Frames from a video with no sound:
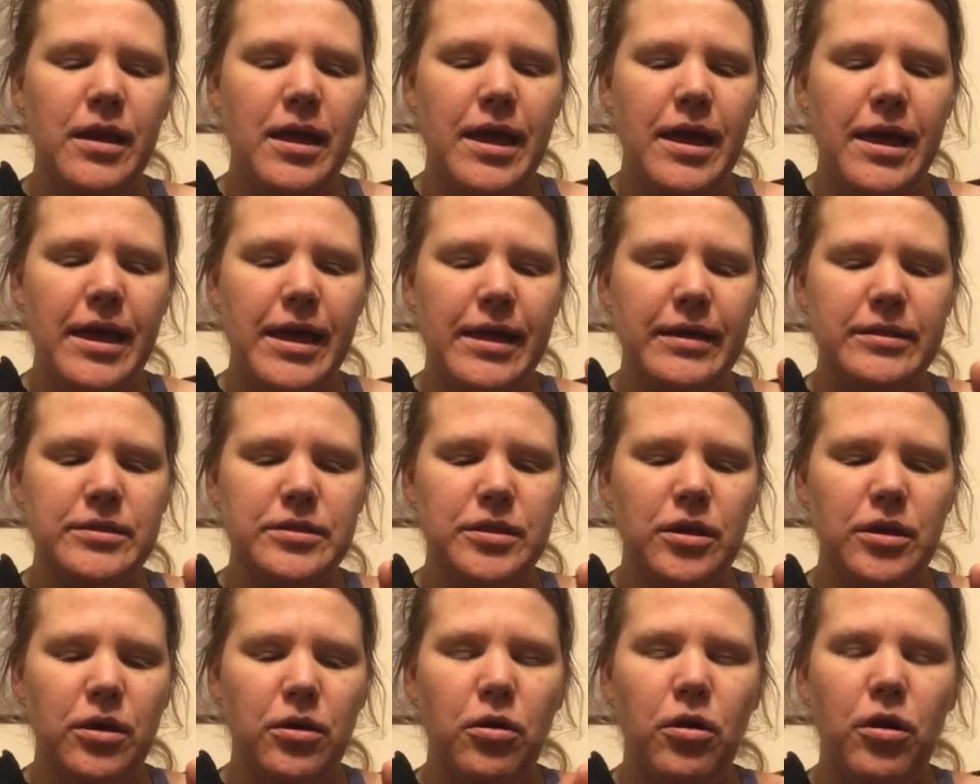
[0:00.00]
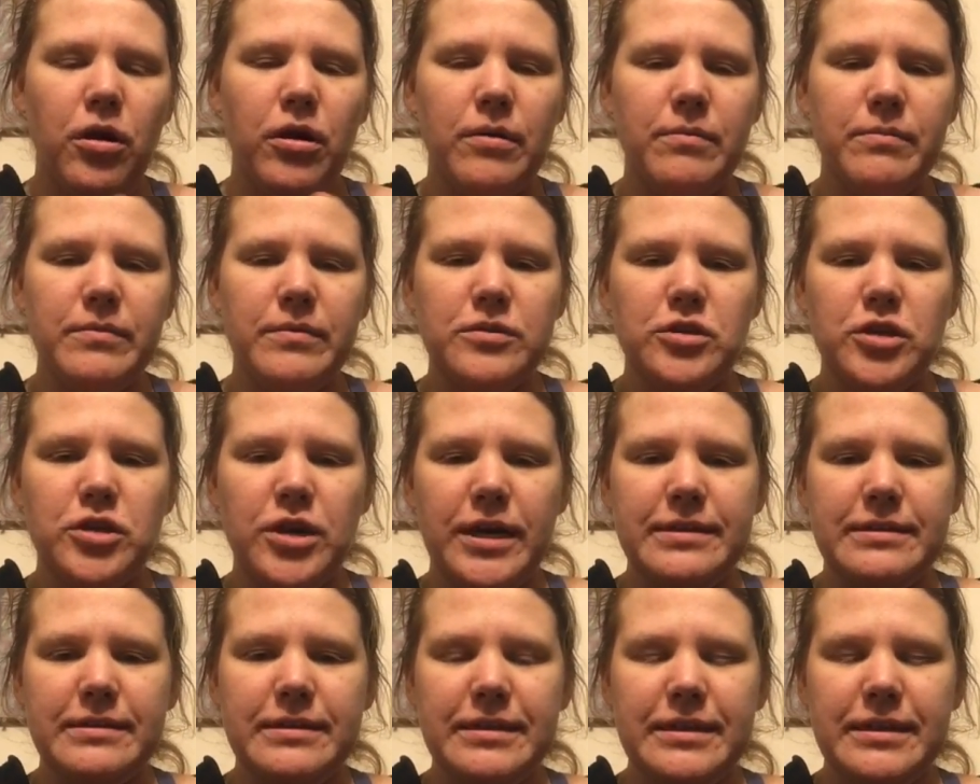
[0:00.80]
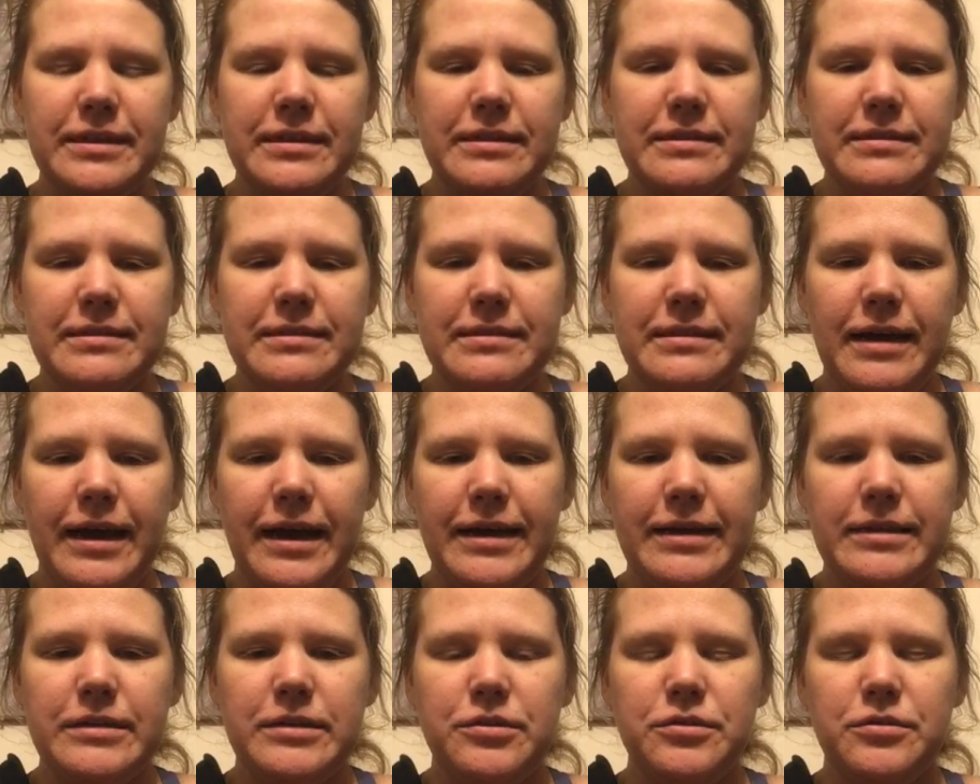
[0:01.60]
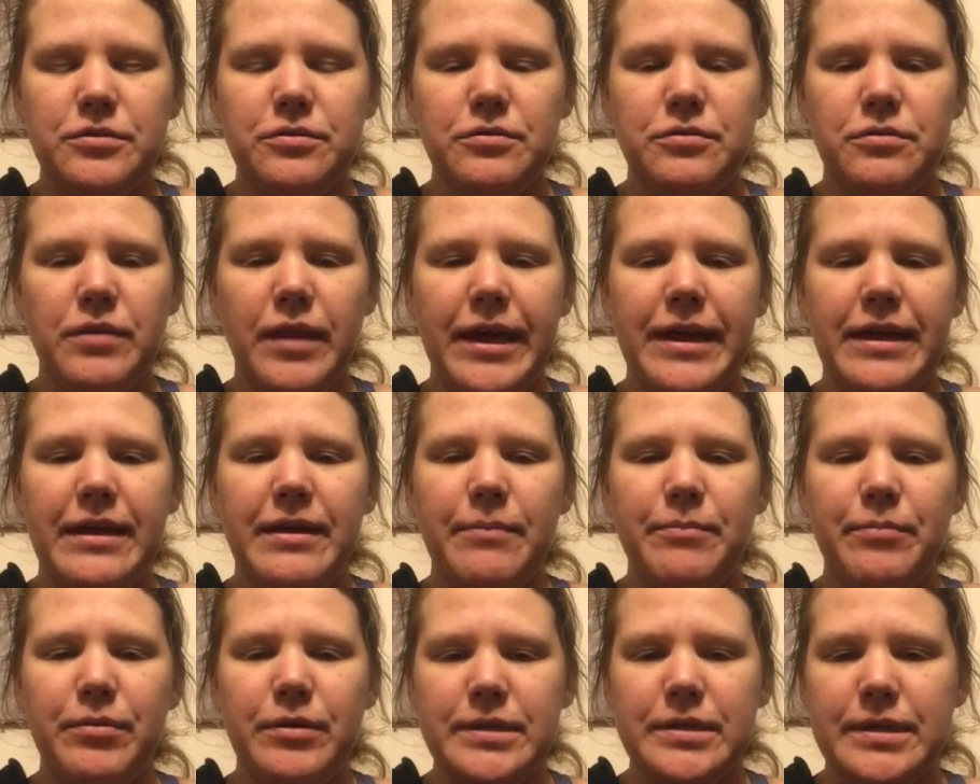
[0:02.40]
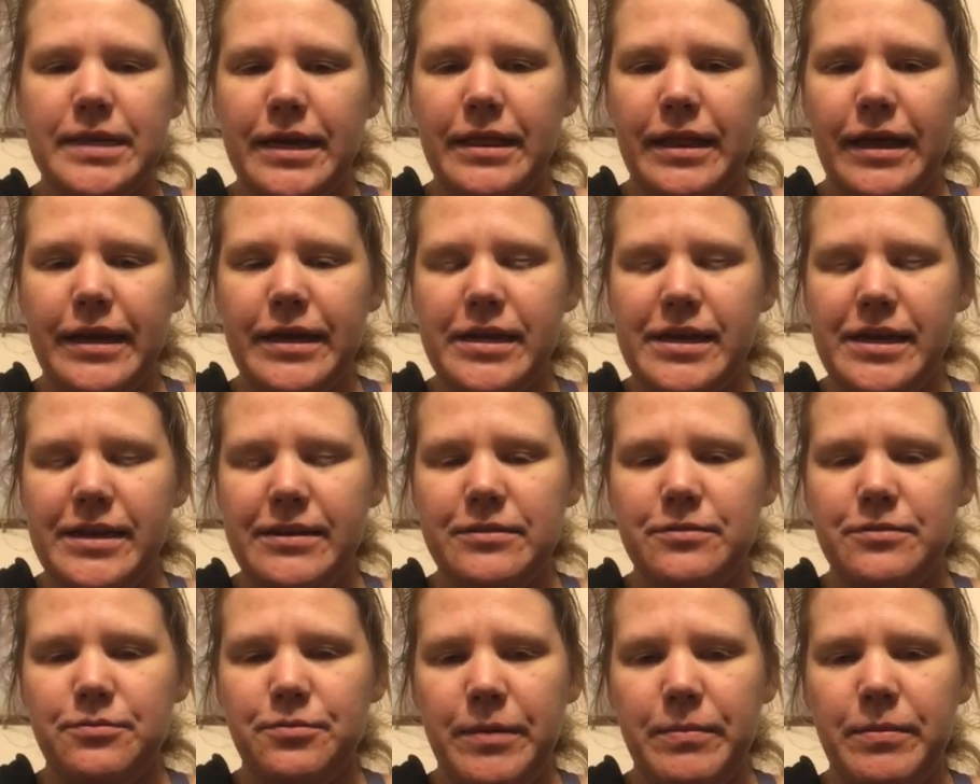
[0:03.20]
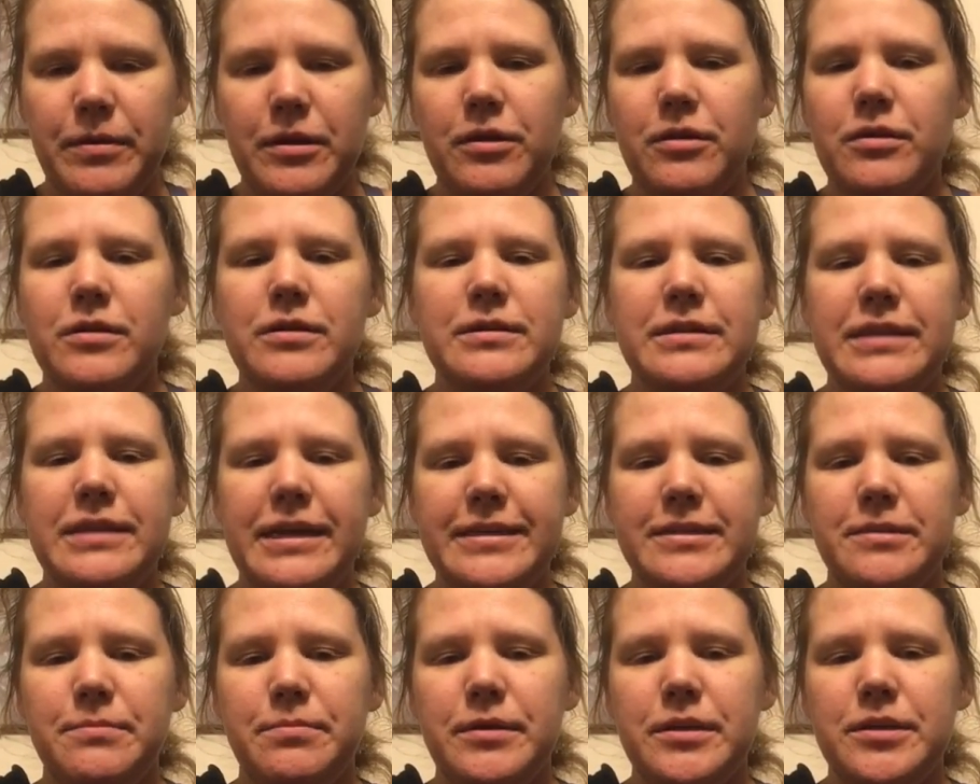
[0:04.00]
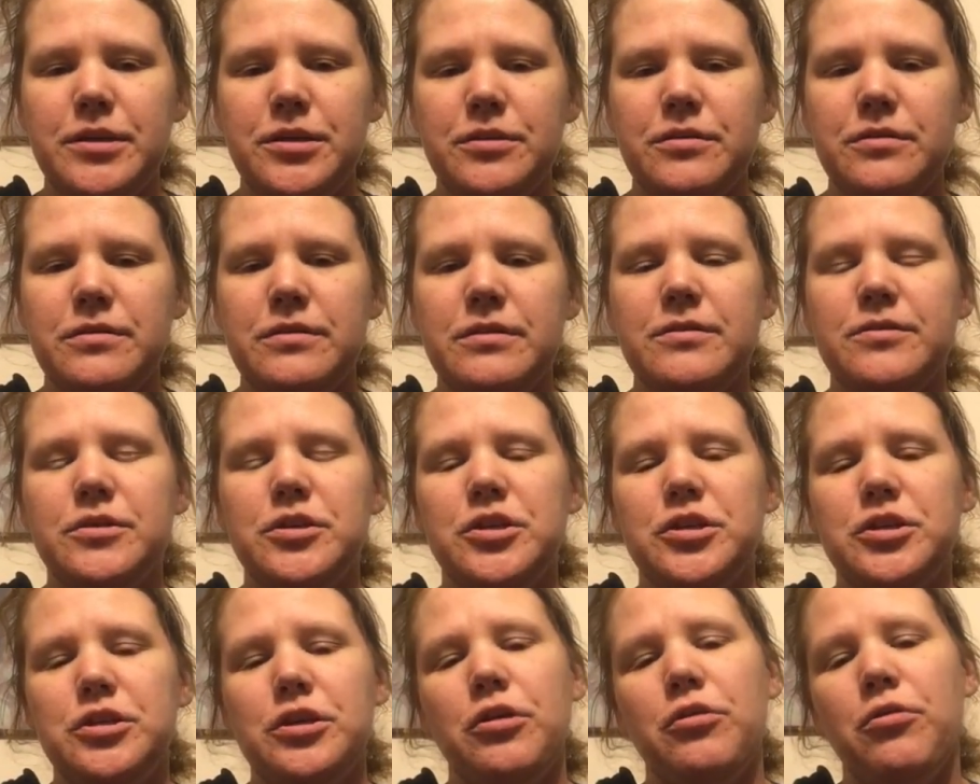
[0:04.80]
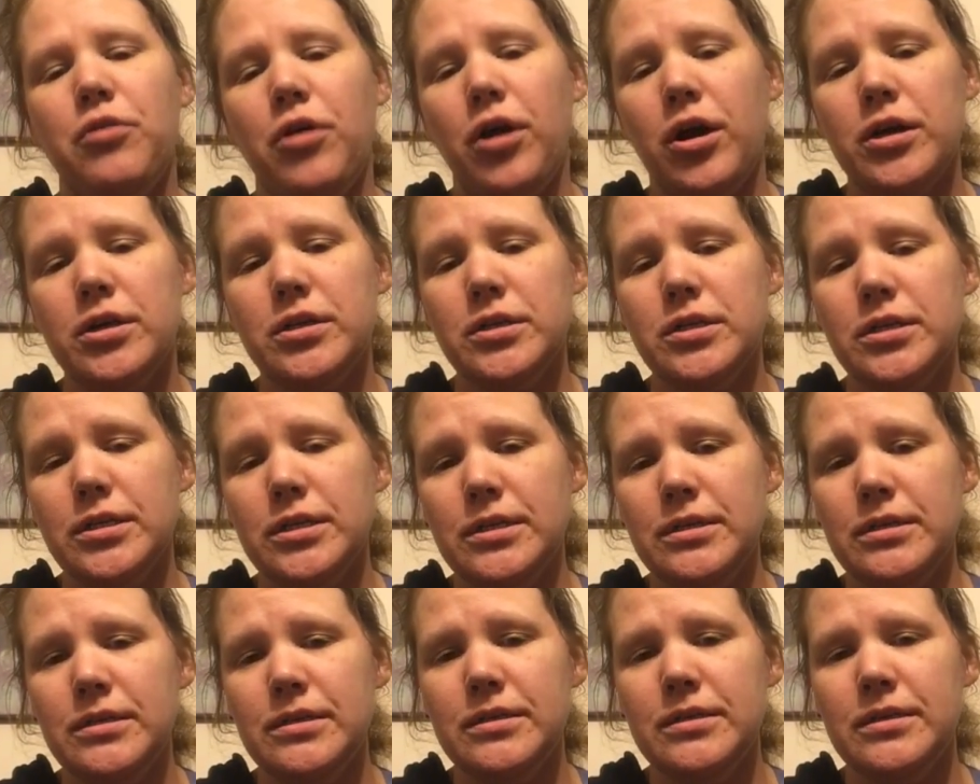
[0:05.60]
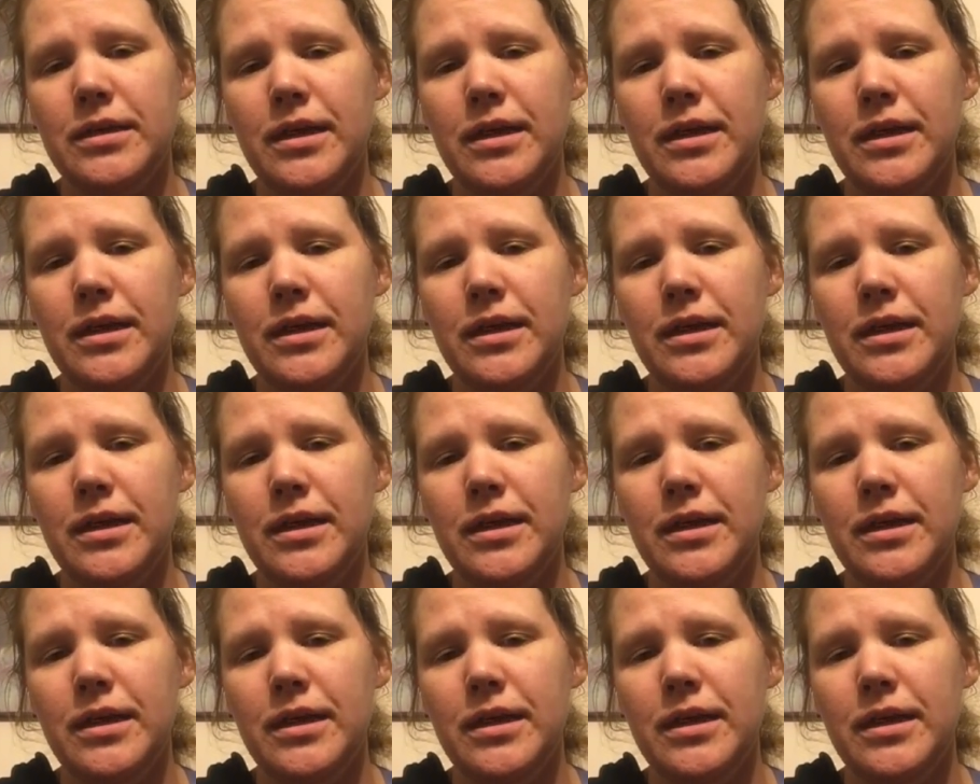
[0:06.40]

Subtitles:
and tries to get this guy to like pretend like he's raping her and takes pictures to show Hardin,